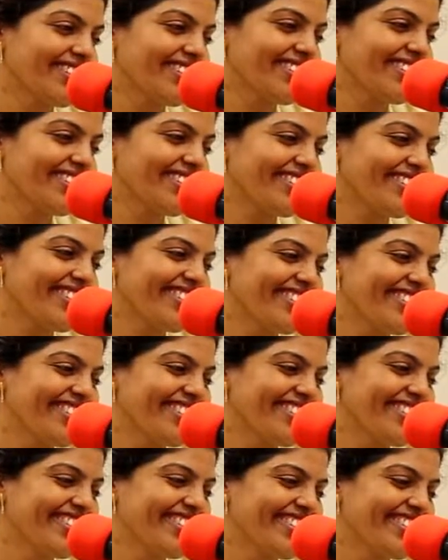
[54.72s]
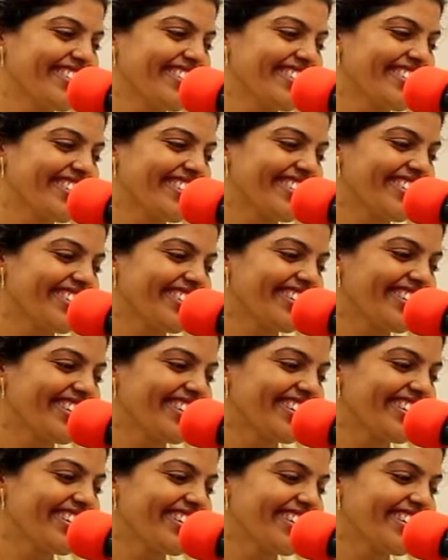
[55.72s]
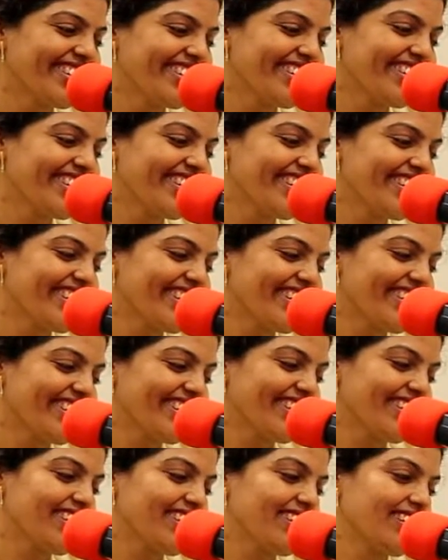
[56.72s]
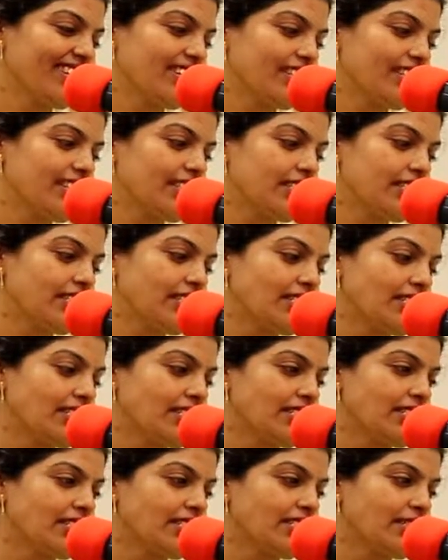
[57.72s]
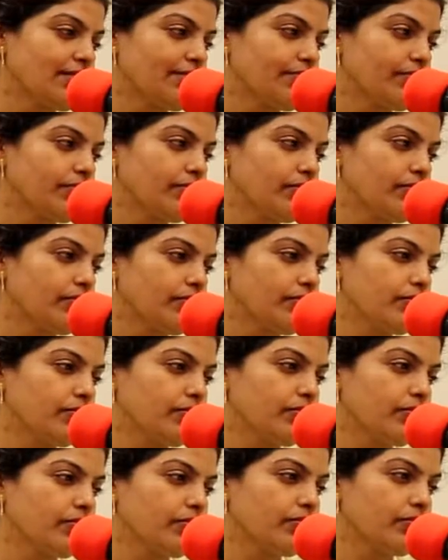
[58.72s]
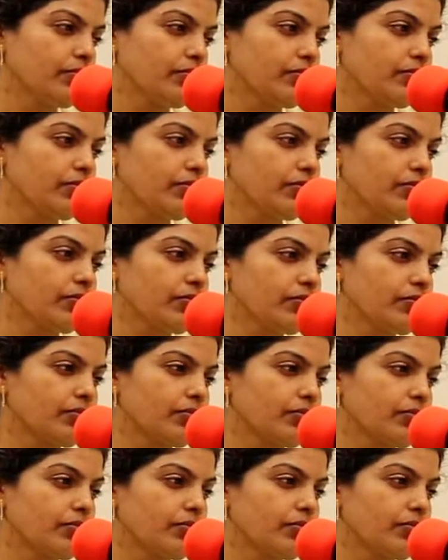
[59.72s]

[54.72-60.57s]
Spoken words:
No words are spoken by the person on screen.